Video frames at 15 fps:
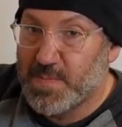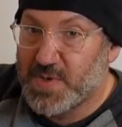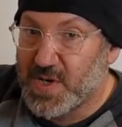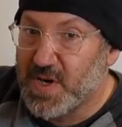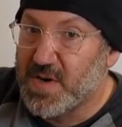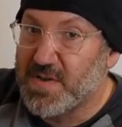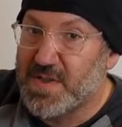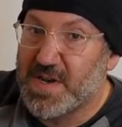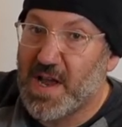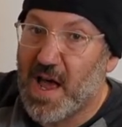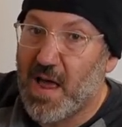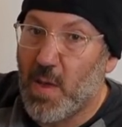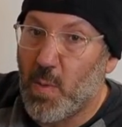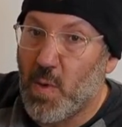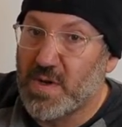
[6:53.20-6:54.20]
turned the
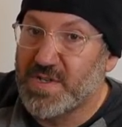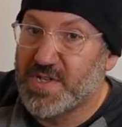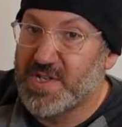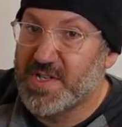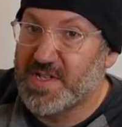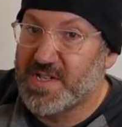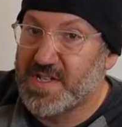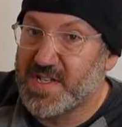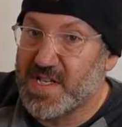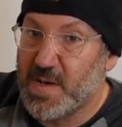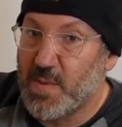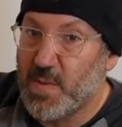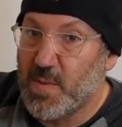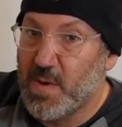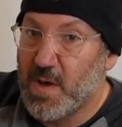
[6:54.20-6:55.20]
dial once just to
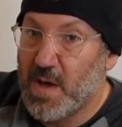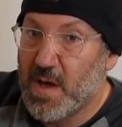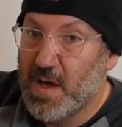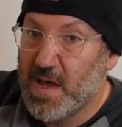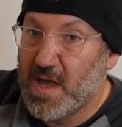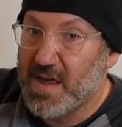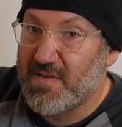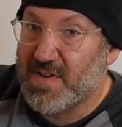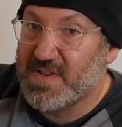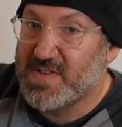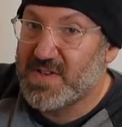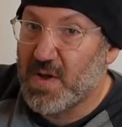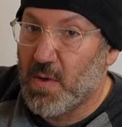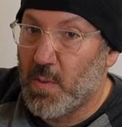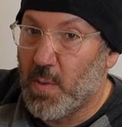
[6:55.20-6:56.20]
see if it
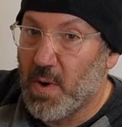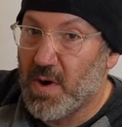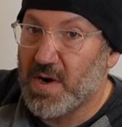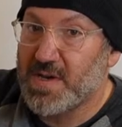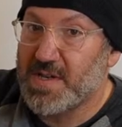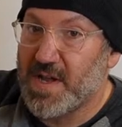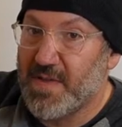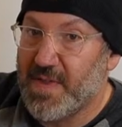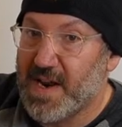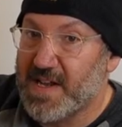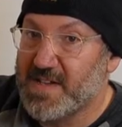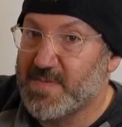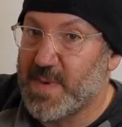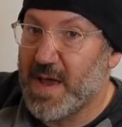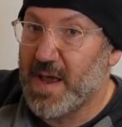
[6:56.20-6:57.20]
still worked, and then I
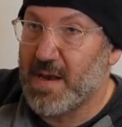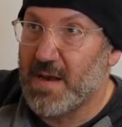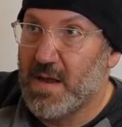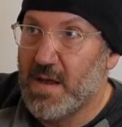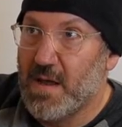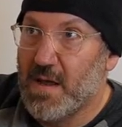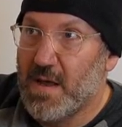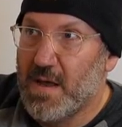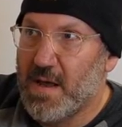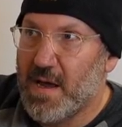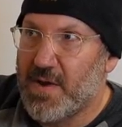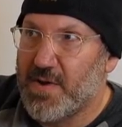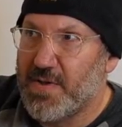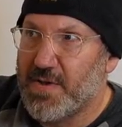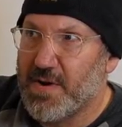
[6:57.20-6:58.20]
spent
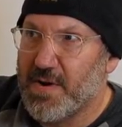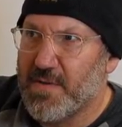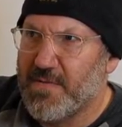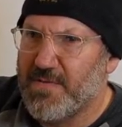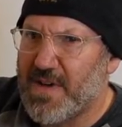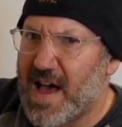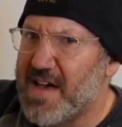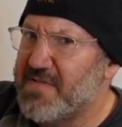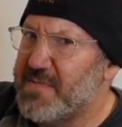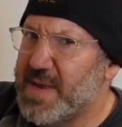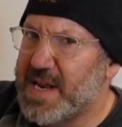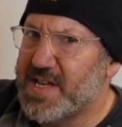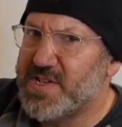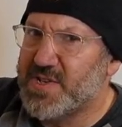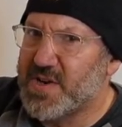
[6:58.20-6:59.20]
another five
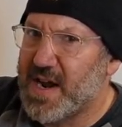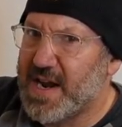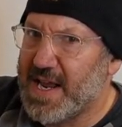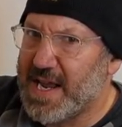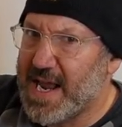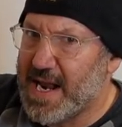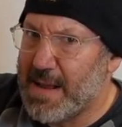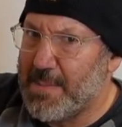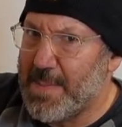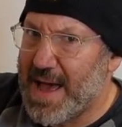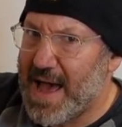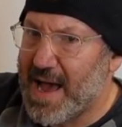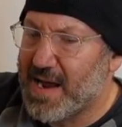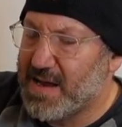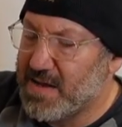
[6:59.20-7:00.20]
minutes trying to get it
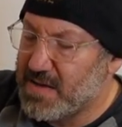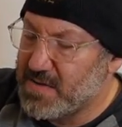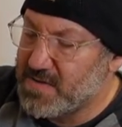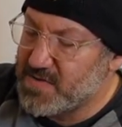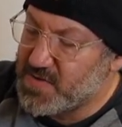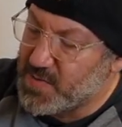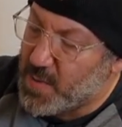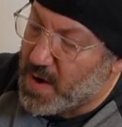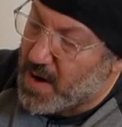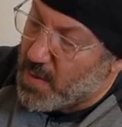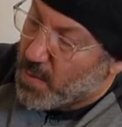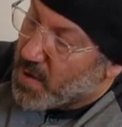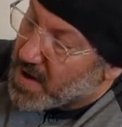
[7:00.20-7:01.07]
back to where it